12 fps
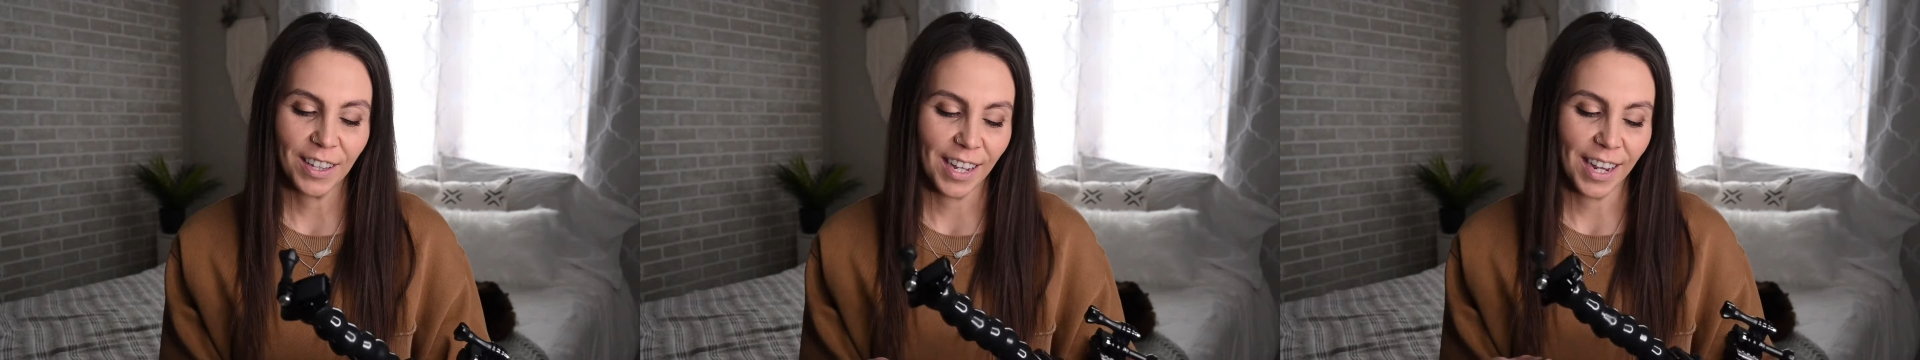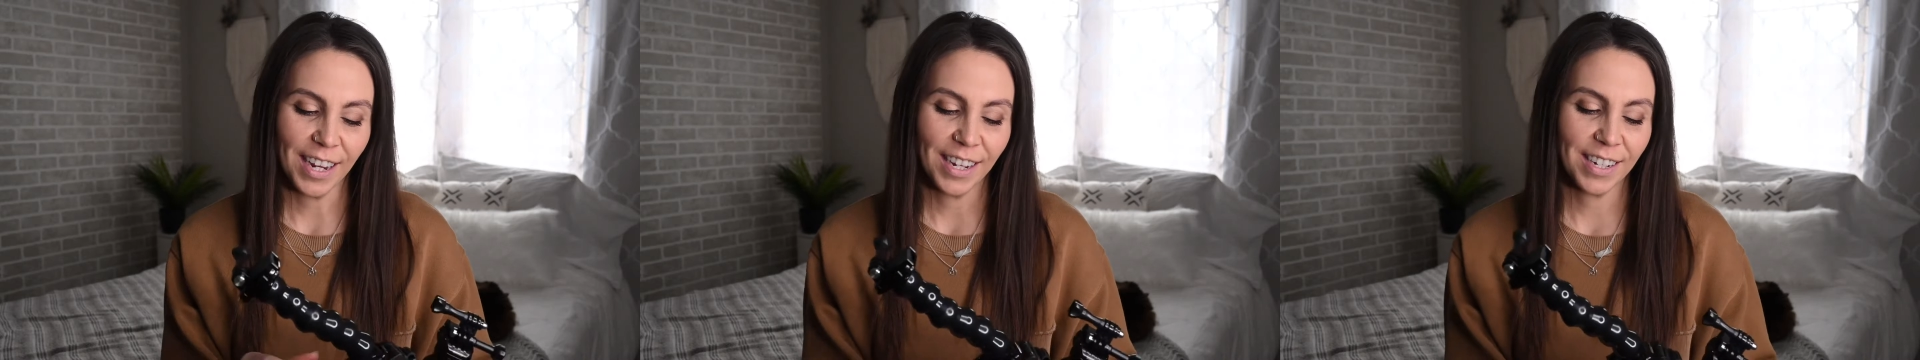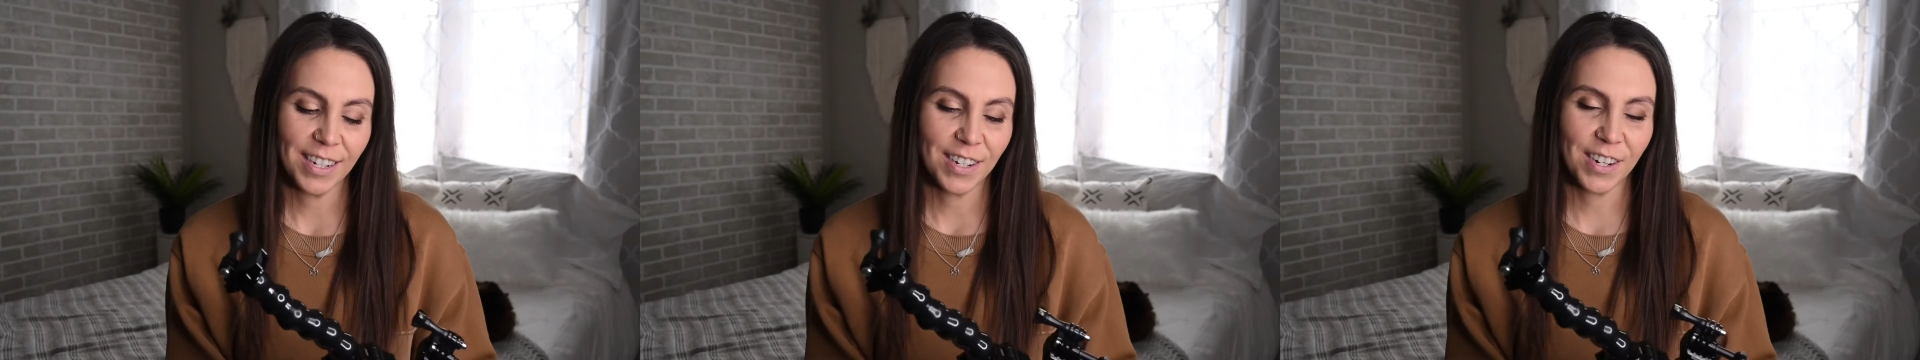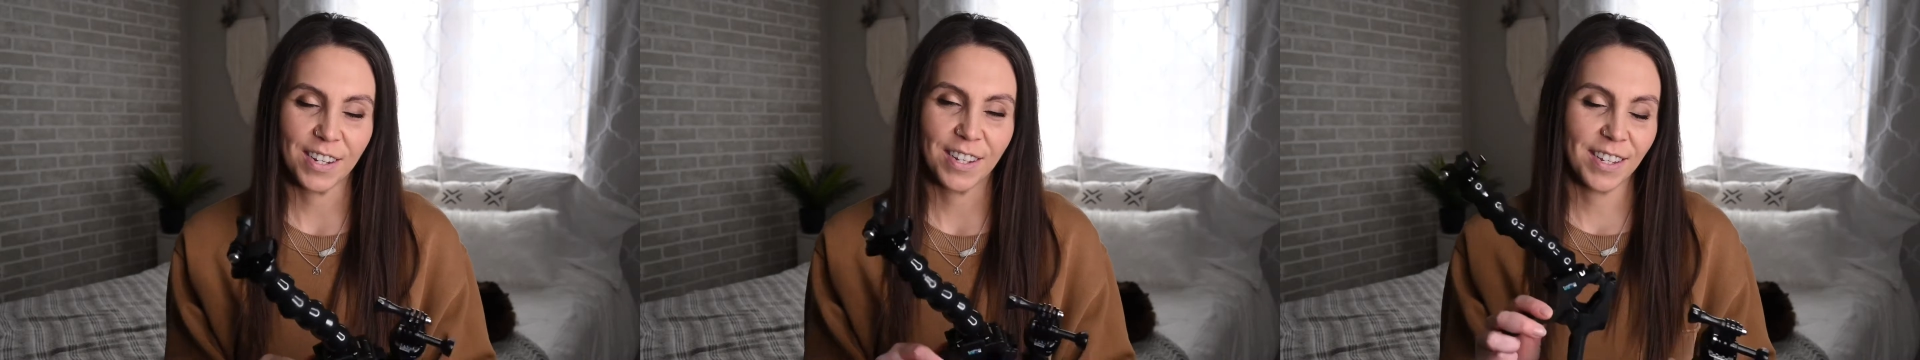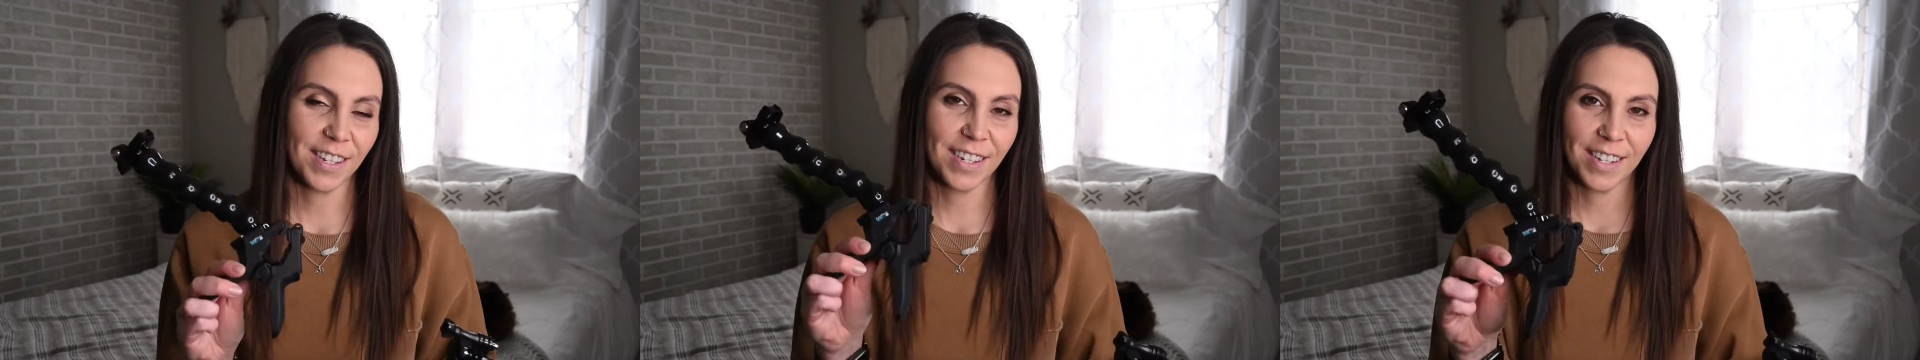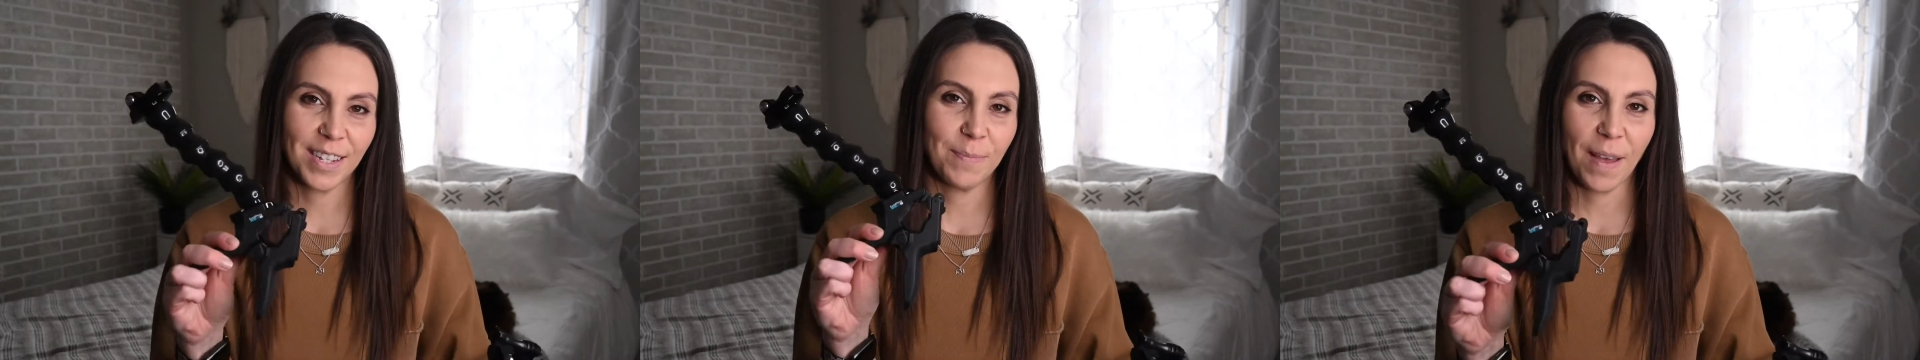Like, just
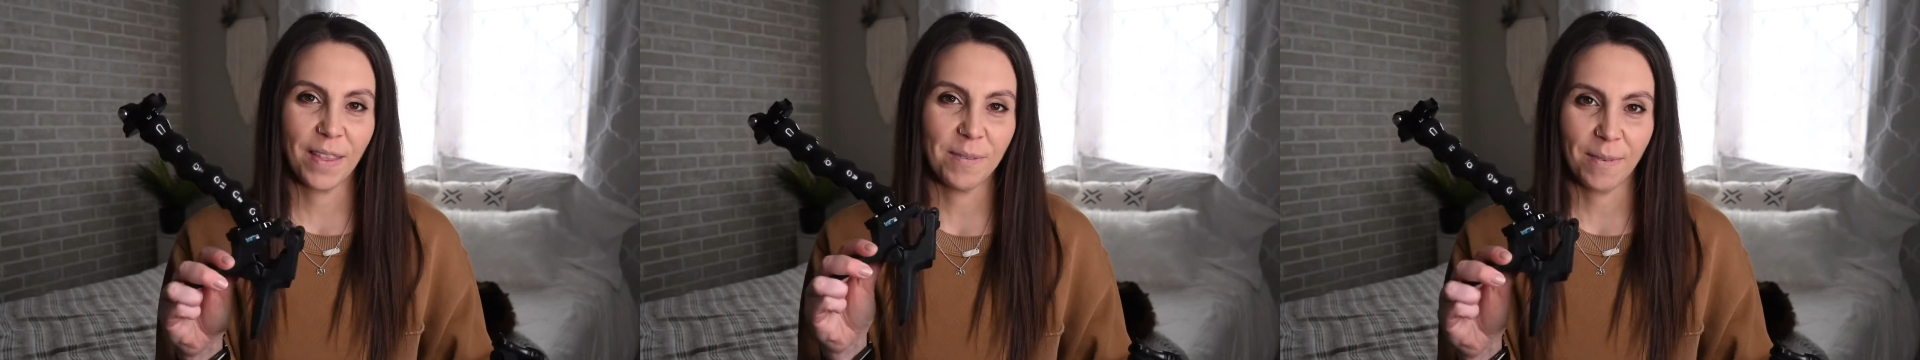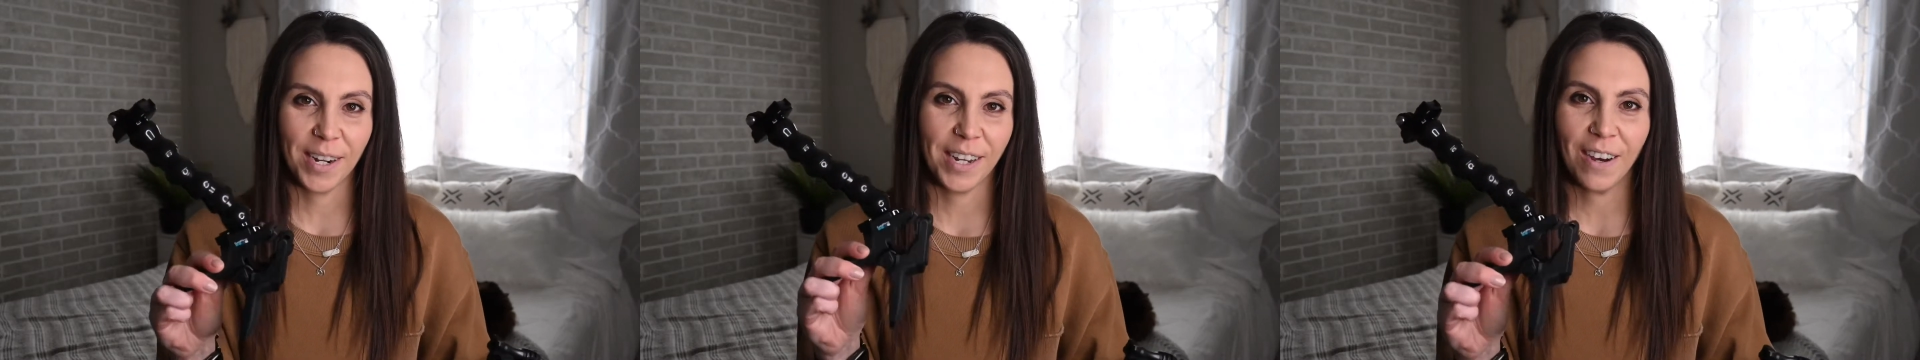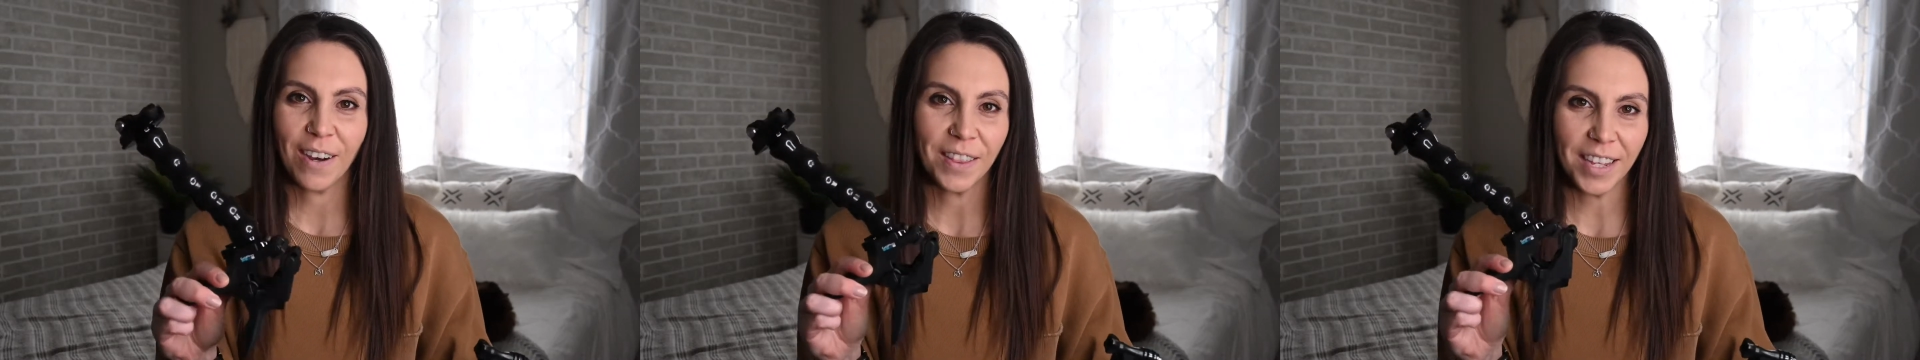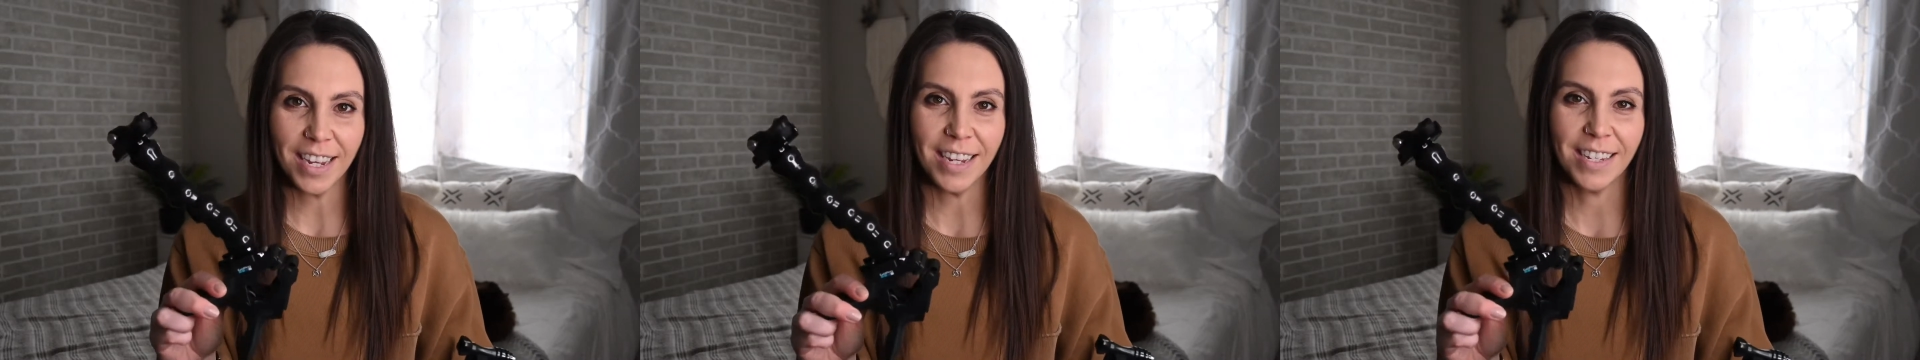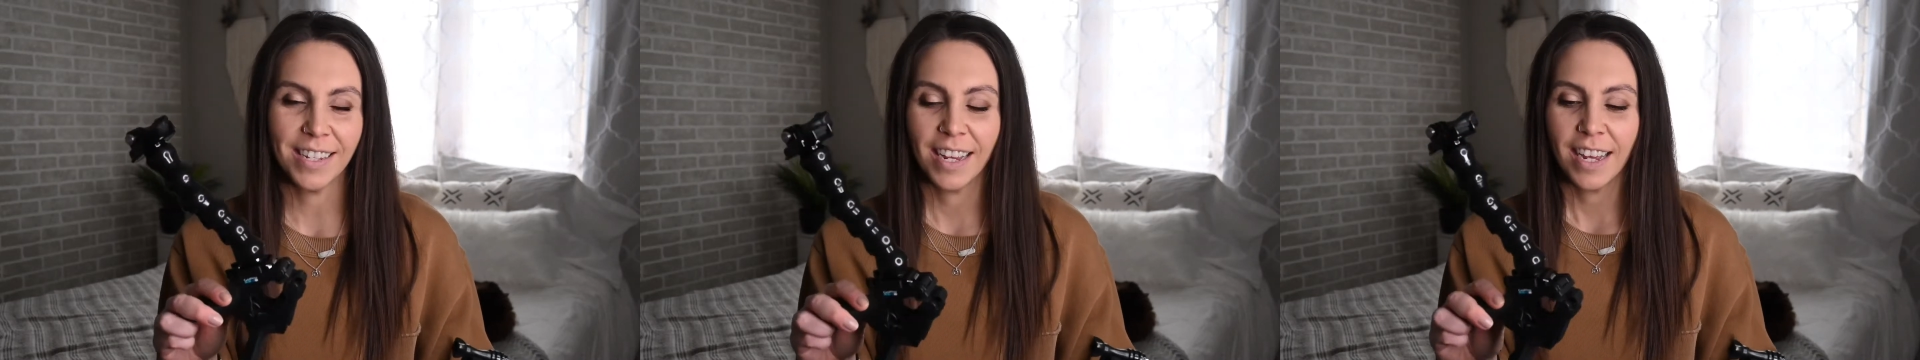spend the money on these.